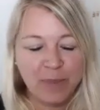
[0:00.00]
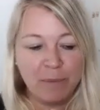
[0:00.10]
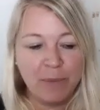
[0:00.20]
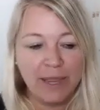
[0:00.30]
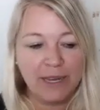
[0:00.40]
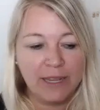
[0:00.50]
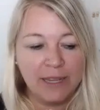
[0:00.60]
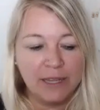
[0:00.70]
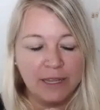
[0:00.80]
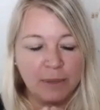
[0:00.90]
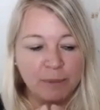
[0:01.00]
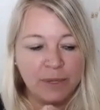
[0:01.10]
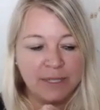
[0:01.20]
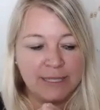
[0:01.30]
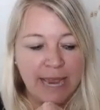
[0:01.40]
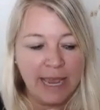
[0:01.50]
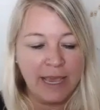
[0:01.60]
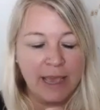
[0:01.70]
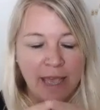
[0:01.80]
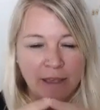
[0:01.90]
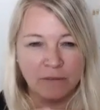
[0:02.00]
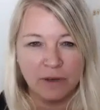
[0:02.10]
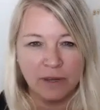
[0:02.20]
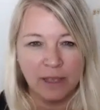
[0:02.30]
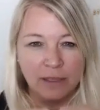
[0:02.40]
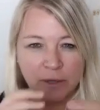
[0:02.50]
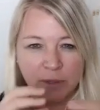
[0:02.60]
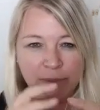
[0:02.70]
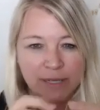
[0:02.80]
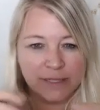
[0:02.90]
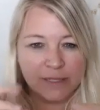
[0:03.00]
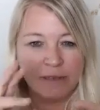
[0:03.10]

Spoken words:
But take a little piece